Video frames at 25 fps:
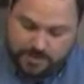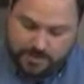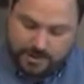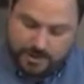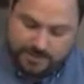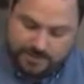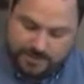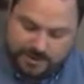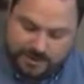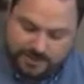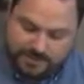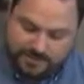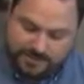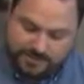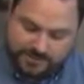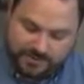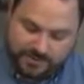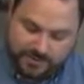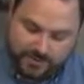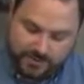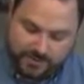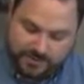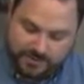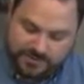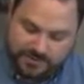but I'm going to give this a
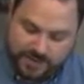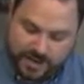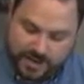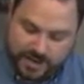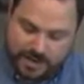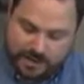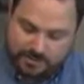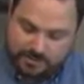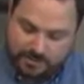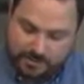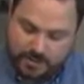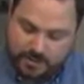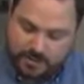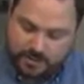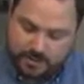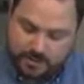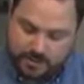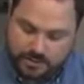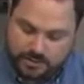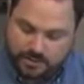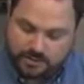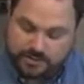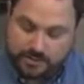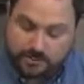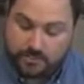little time
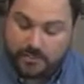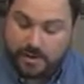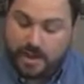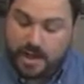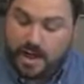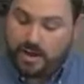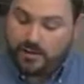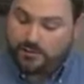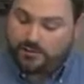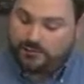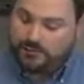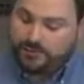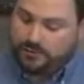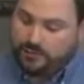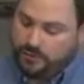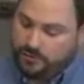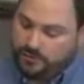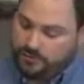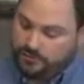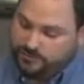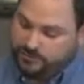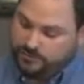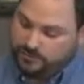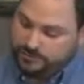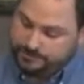to brown
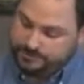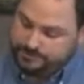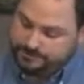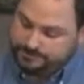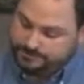first.